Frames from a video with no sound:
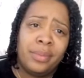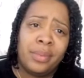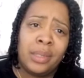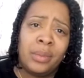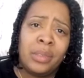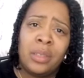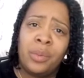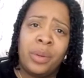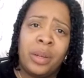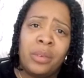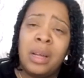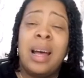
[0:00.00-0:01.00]
He was
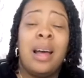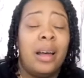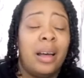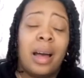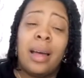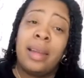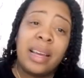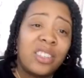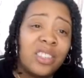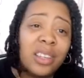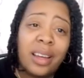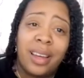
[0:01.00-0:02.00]
irrelevant. I like
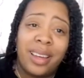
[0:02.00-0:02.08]
Shay.